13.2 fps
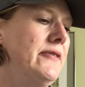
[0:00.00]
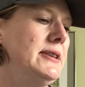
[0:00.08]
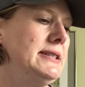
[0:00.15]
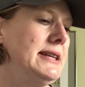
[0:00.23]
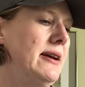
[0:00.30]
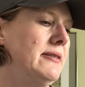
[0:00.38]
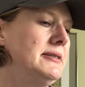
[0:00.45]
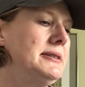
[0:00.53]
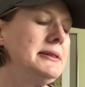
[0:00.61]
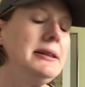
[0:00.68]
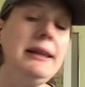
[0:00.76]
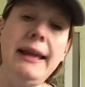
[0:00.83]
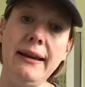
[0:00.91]
the town
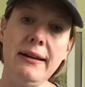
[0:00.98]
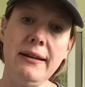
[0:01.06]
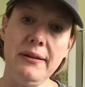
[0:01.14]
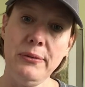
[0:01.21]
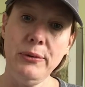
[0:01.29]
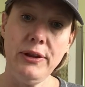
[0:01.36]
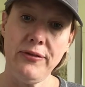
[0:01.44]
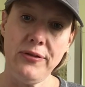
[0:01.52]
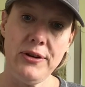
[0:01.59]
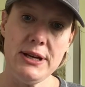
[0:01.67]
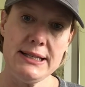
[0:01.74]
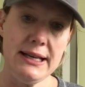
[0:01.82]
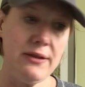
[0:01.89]
slick with
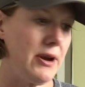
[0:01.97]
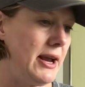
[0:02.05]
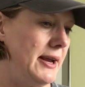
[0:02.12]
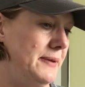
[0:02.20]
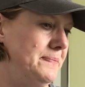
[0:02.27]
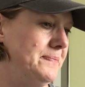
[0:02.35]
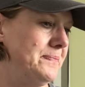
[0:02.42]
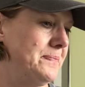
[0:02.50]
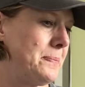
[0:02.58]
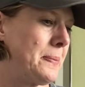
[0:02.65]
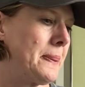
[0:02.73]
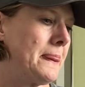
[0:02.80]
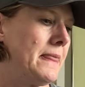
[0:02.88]
freezing rain.
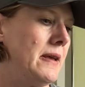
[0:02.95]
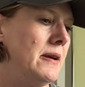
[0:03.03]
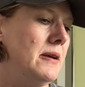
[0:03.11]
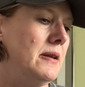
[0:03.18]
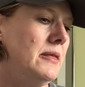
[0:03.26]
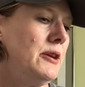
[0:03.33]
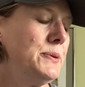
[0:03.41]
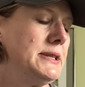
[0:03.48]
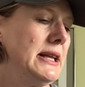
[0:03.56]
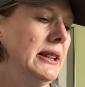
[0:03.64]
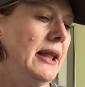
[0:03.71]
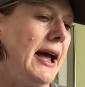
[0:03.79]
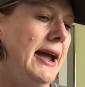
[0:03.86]
There was a
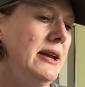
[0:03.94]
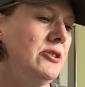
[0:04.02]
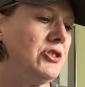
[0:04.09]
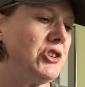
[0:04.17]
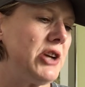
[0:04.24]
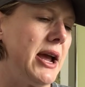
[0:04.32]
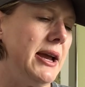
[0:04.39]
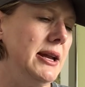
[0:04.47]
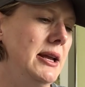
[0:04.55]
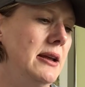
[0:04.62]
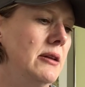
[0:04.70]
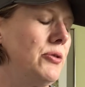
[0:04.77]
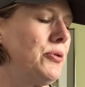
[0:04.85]
light
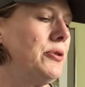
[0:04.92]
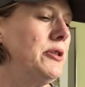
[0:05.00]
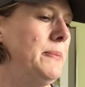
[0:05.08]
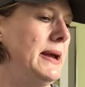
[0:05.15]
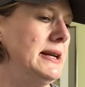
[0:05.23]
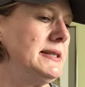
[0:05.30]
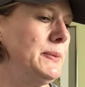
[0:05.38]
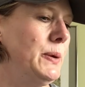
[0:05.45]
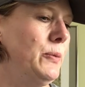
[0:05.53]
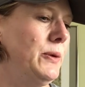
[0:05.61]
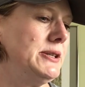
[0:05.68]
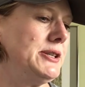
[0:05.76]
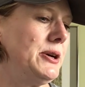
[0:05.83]
shining through the basement
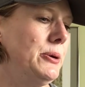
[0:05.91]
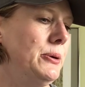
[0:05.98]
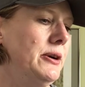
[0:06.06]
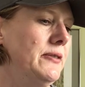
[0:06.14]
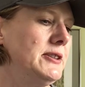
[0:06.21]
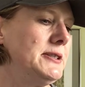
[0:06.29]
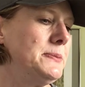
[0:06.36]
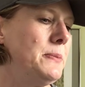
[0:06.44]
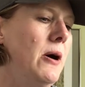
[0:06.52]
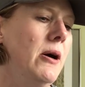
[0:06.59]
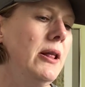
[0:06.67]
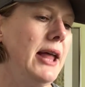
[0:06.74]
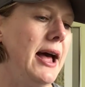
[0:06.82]
window of a
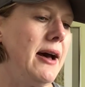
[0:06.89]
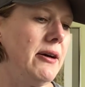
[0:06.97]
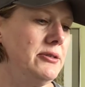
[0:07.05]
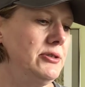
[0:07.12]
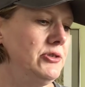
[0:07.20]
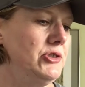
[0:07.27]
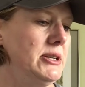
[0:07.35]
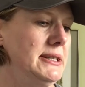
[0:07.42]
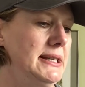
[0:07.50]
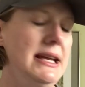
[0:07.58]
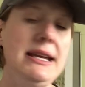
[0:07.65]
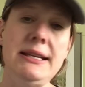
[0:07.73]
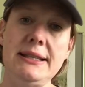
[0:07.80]
small house just
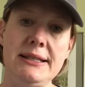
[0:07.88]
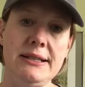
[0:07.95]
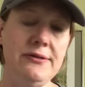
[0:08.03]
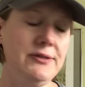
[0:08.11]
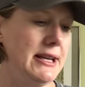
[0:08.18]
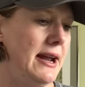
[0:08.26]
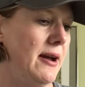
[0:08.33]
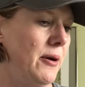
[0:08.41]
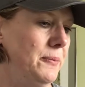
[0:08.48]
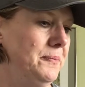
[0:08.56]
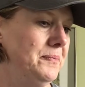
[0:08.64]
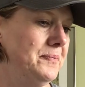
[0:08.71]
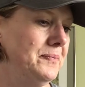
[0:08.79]
east of town.